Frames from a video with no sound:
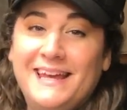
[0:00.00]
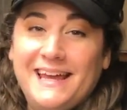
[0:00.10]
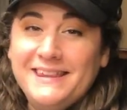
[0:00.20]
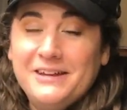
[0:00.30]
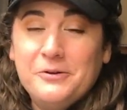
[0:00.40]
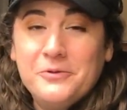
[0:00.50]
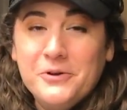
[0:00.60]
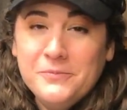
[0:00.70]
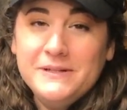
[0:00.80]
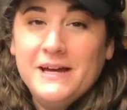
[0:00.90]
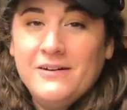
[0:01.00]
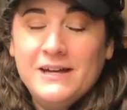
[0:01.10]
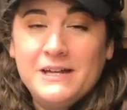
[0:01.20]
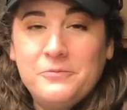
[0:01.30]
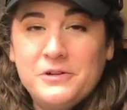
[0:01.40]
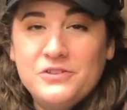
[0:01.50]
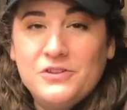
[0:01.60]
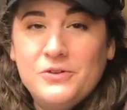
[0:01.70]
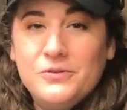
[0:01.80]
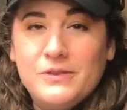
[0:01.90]
Hey there, we're home now, and I want to show
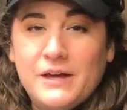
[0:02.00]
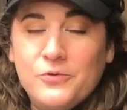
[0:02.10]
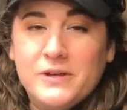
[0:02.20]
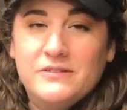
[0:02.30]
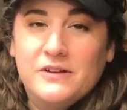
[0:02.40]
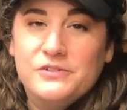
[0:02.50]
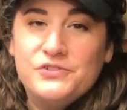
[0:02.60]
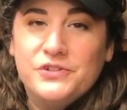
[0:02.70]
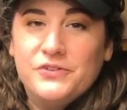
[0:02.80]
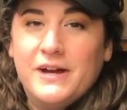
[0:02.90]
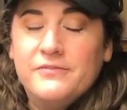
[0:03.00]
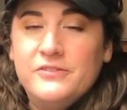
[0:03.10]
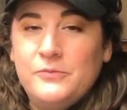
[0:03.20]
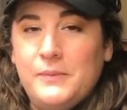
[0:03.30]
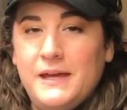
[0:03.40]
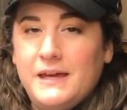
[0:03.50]
you that quick Dollar Tree craft to make